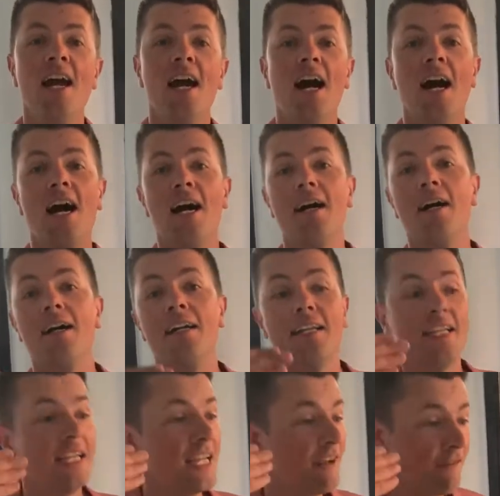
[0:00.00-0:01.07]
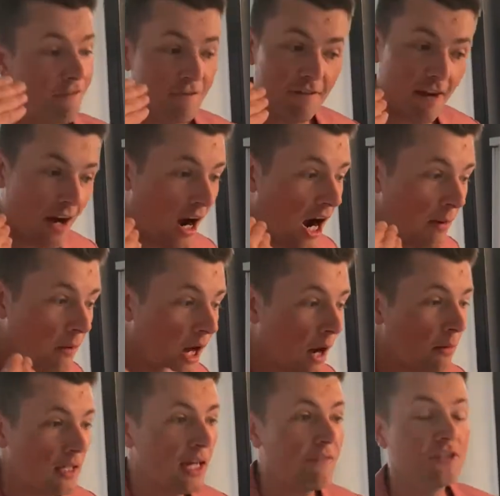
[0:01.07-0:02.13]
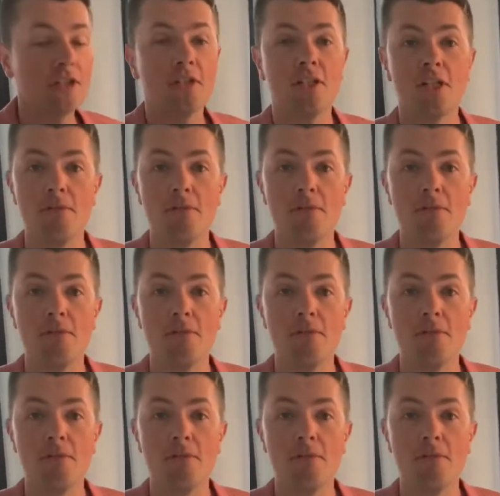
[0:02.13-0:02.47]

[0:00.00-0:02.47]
I would love to